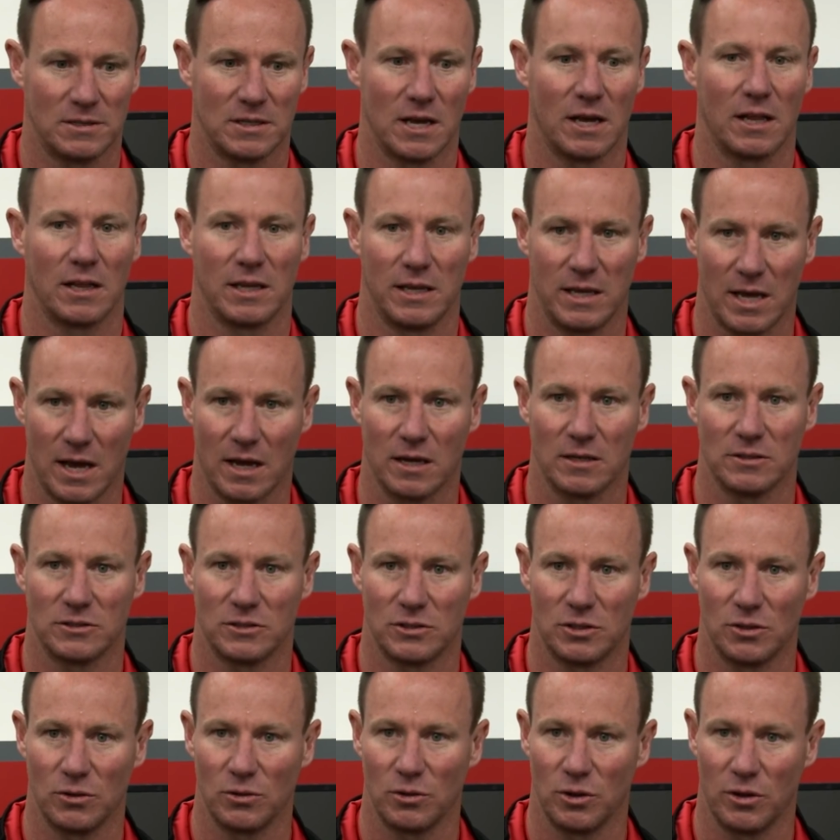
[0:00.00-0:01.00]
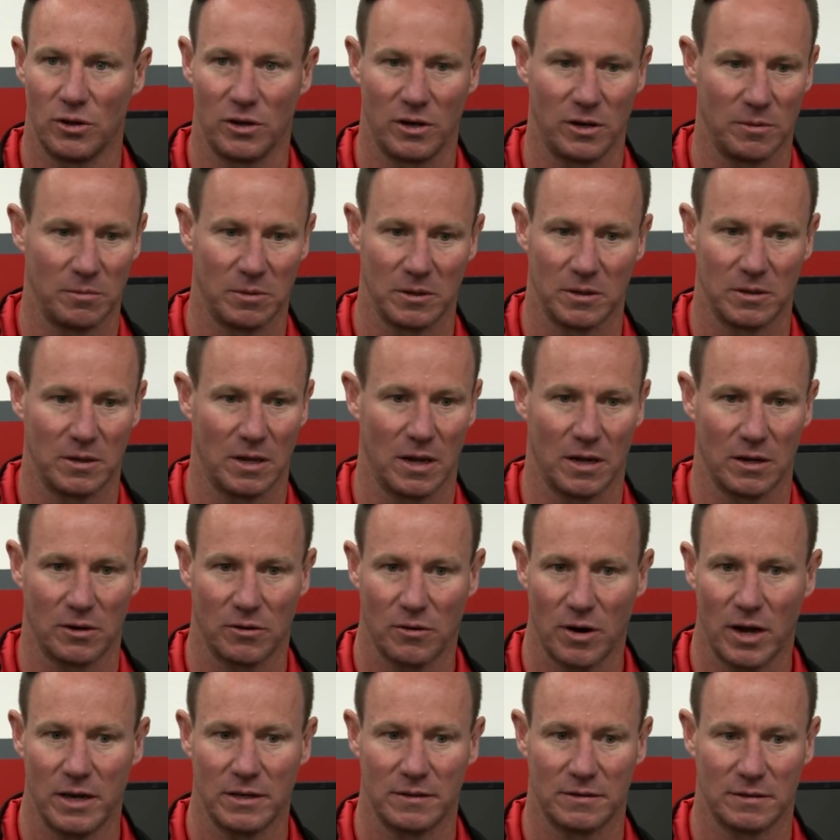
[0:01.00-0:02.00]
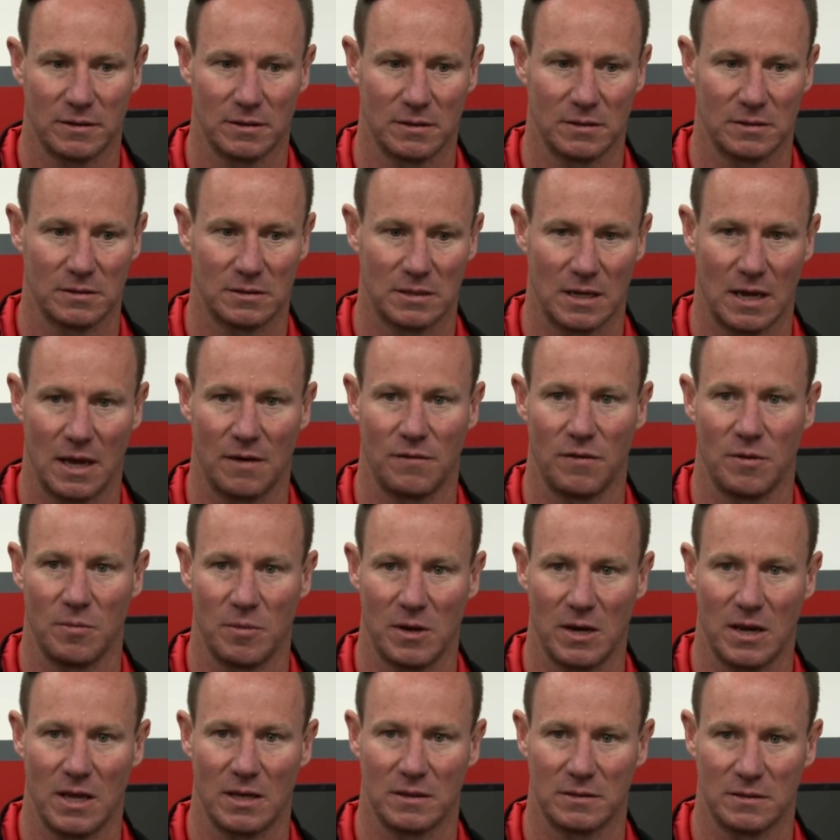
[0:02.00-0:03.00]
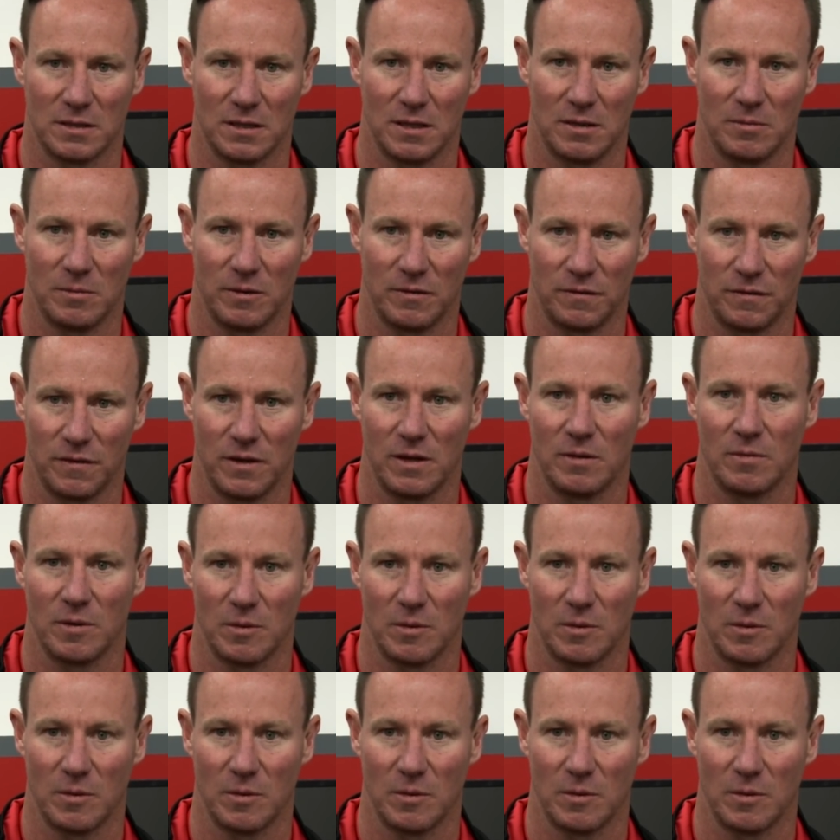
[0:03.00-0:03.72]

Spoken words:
he's only young and still learning, but you know, great to have him in our team and for